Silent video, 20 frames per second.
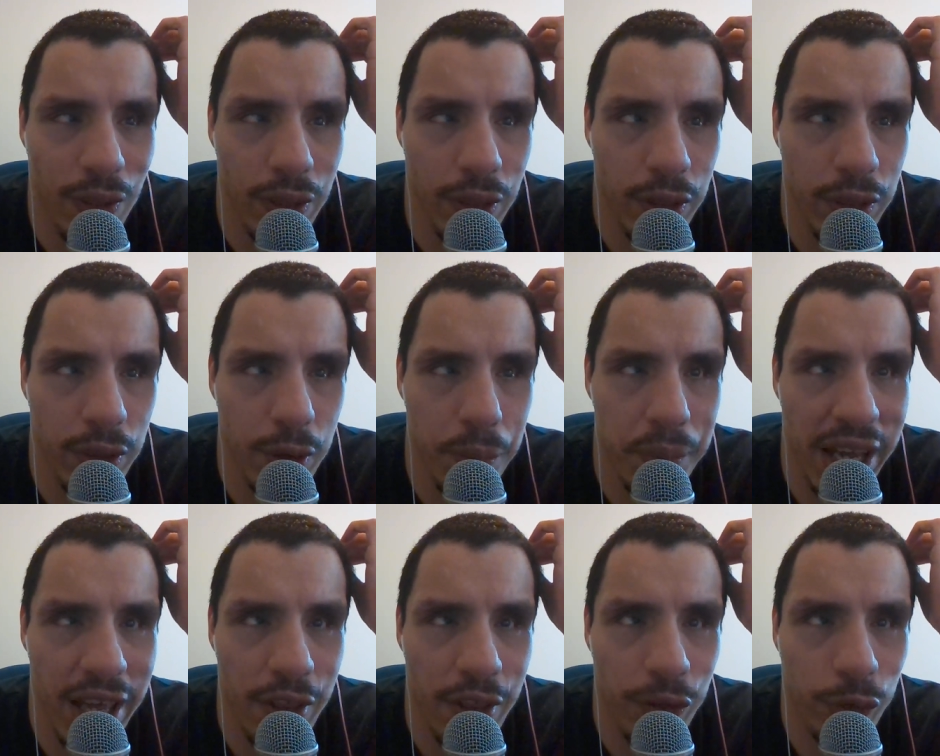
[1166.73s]

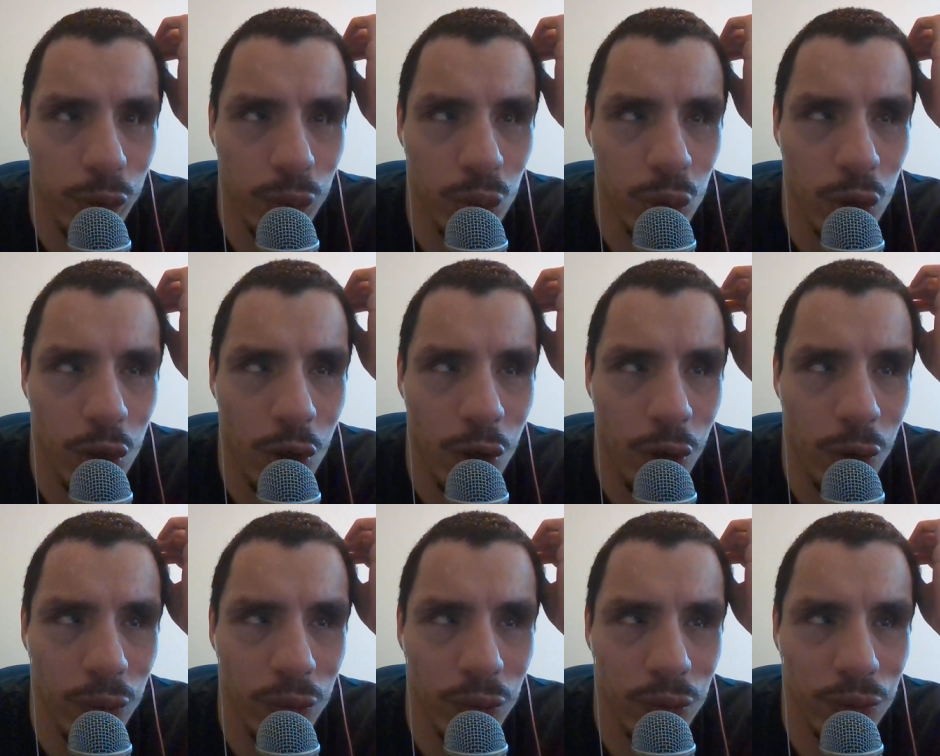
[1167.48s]
bathroom
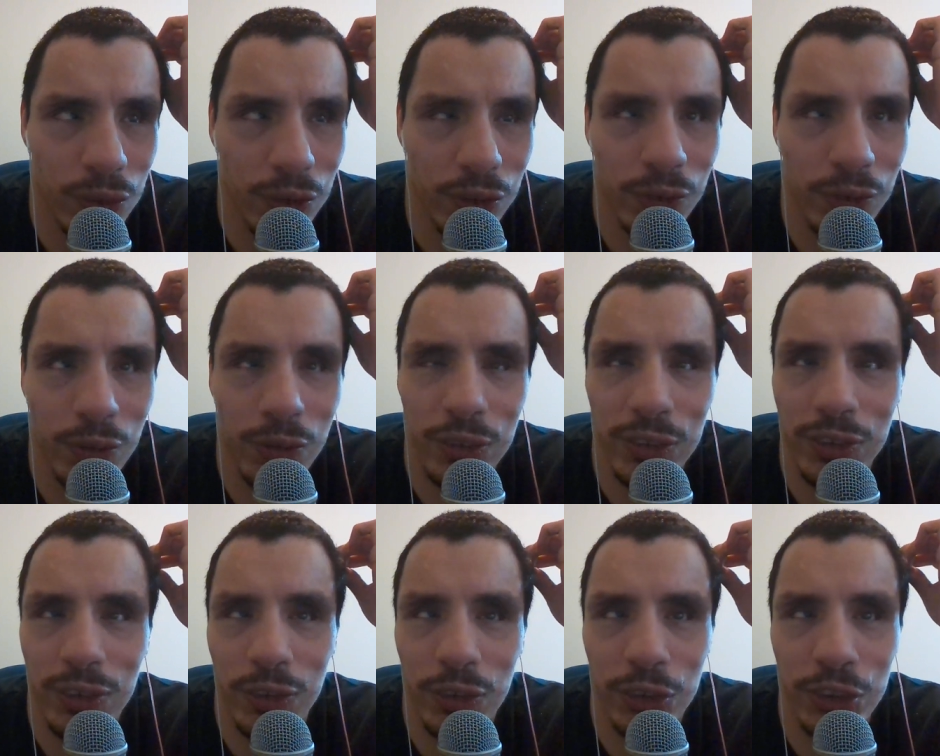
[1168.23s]
wall
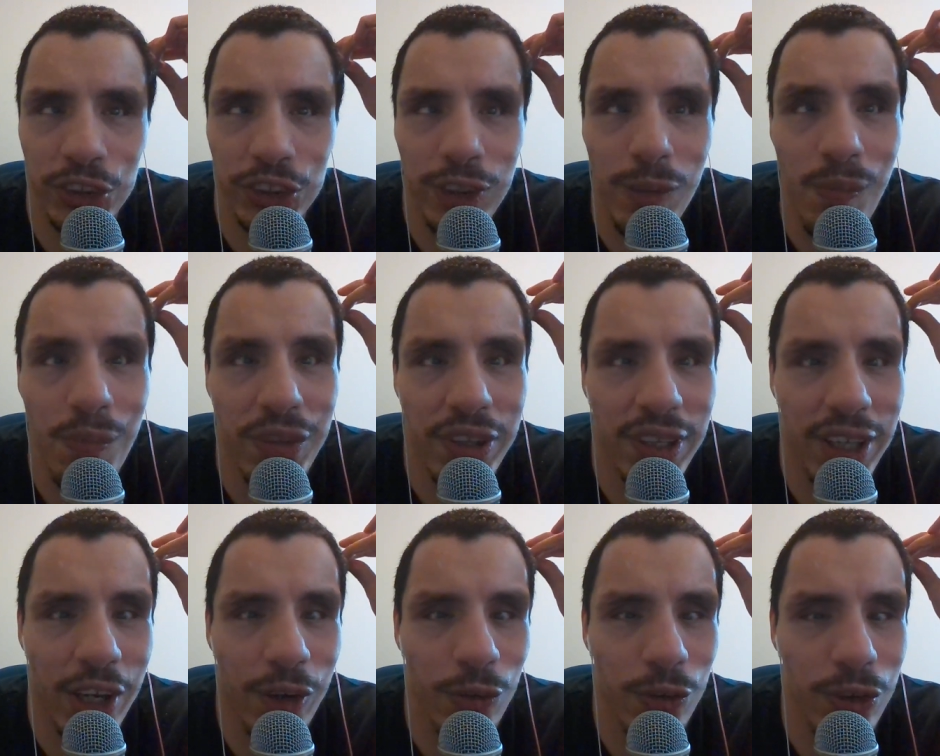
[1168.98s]
or
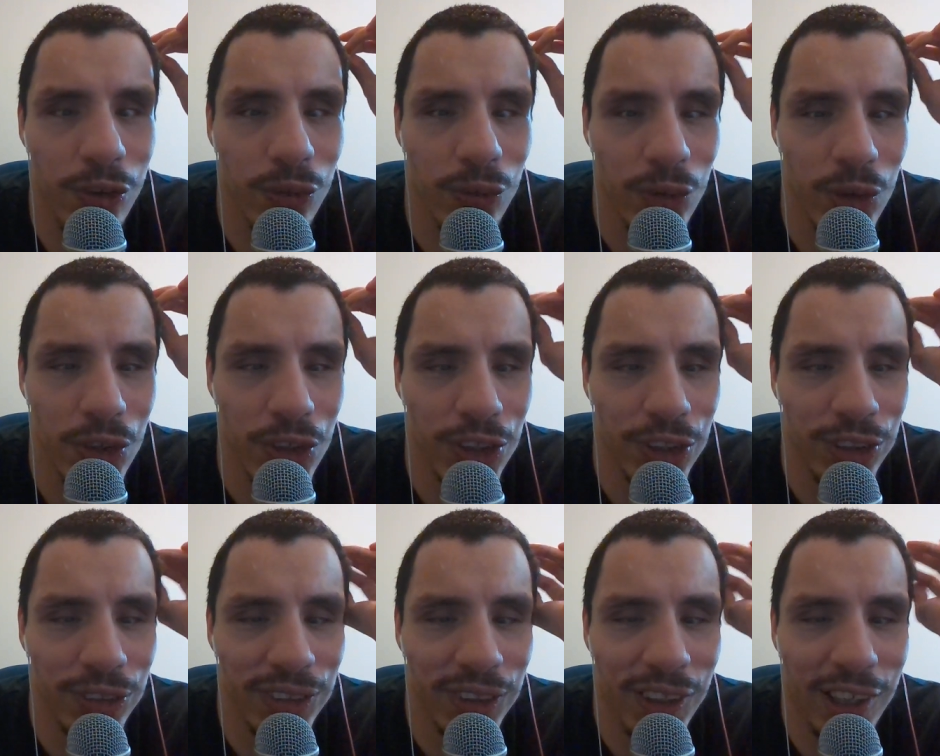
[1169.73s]
something. I don't know.
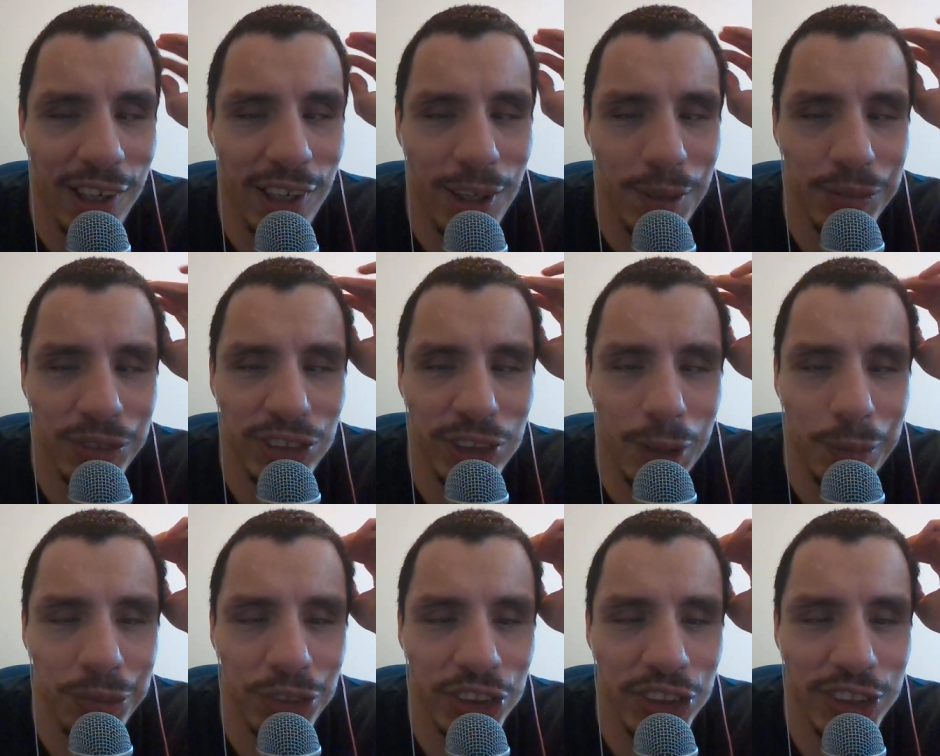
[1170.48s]

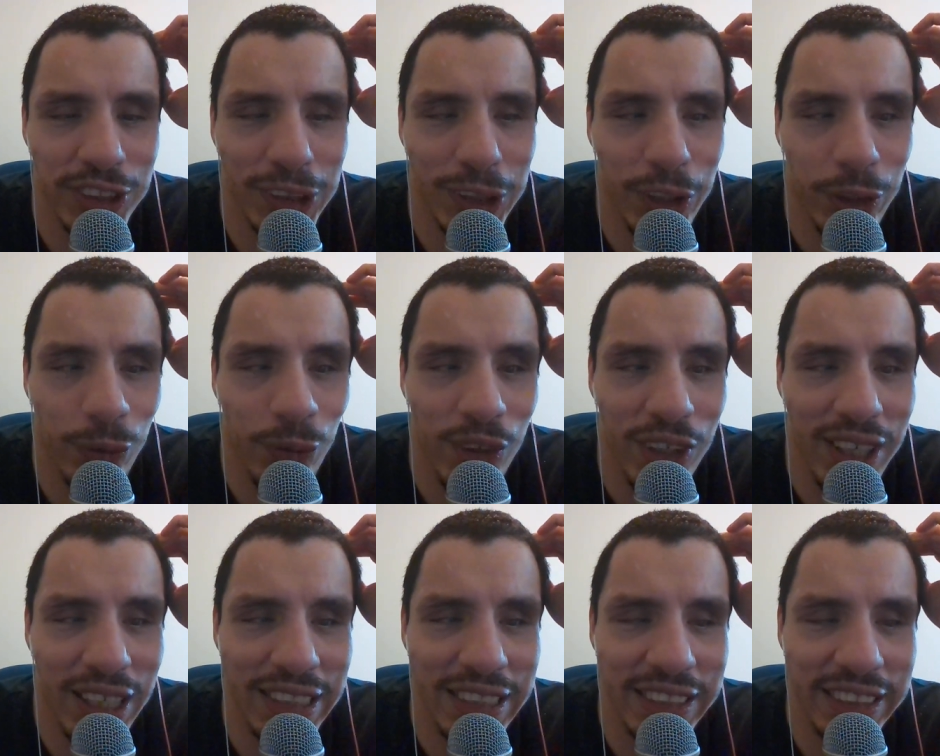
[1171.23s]
I'm just
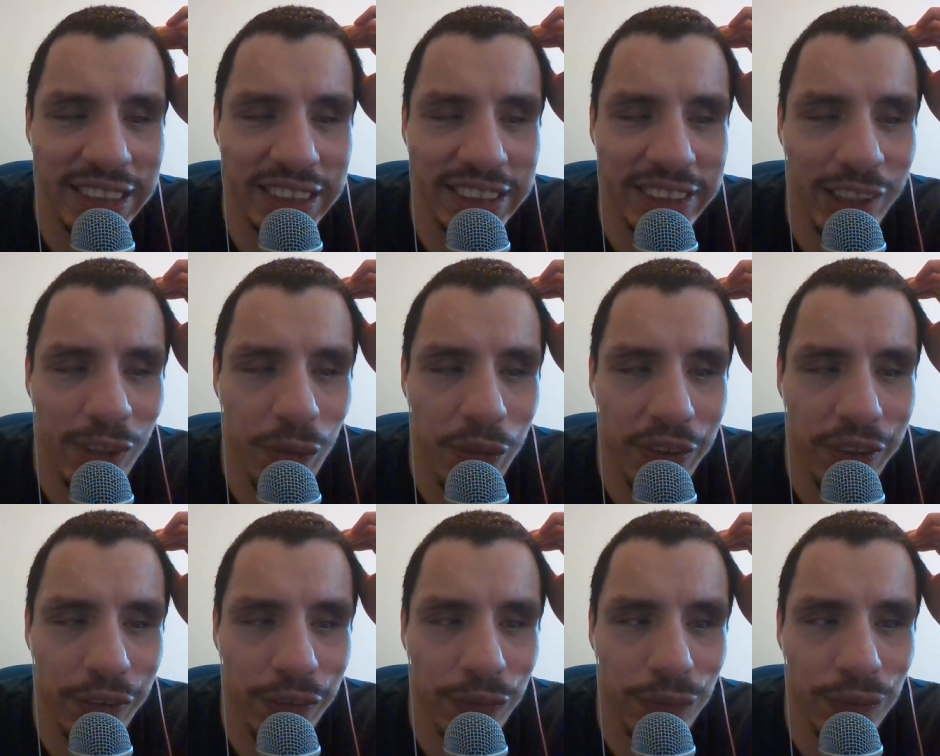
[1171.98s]
throwing ideas out
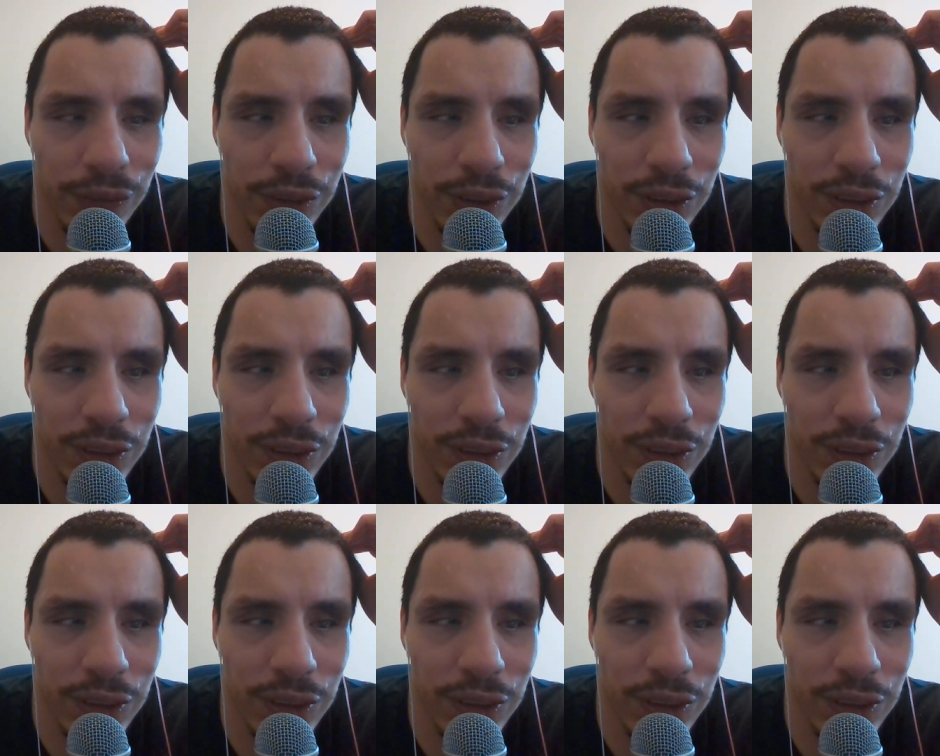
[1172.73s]
there.